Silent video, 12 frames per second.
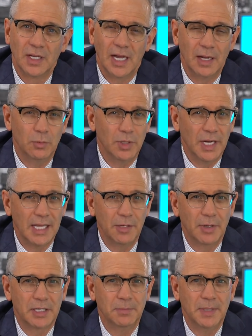I would highly
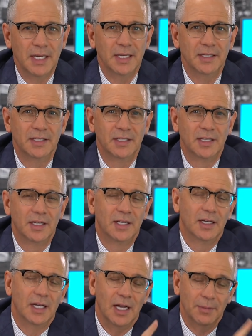recommend
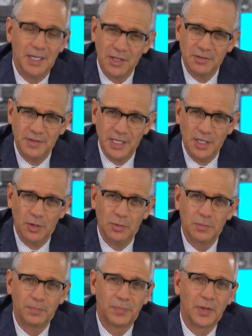another
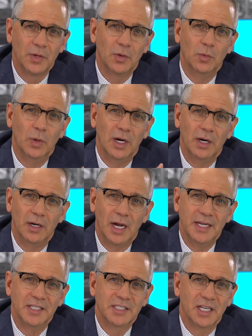video where
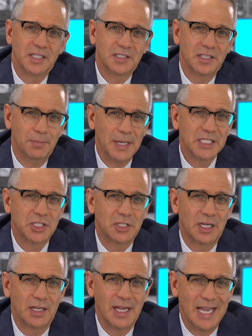I discuss the best
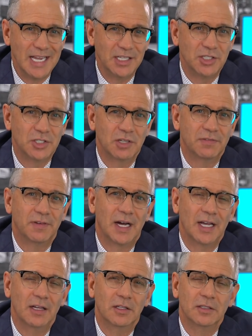age to
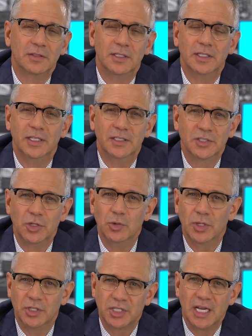file, and so you
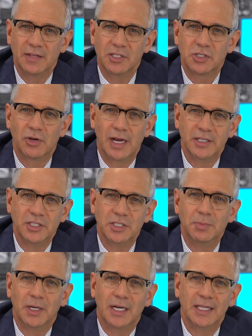understand the strategies
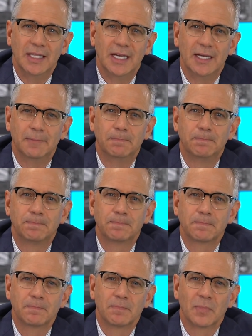behind that.
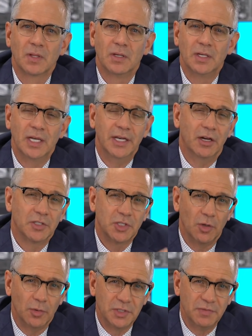And
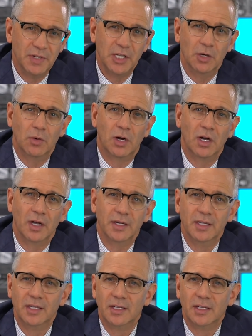also there's a video on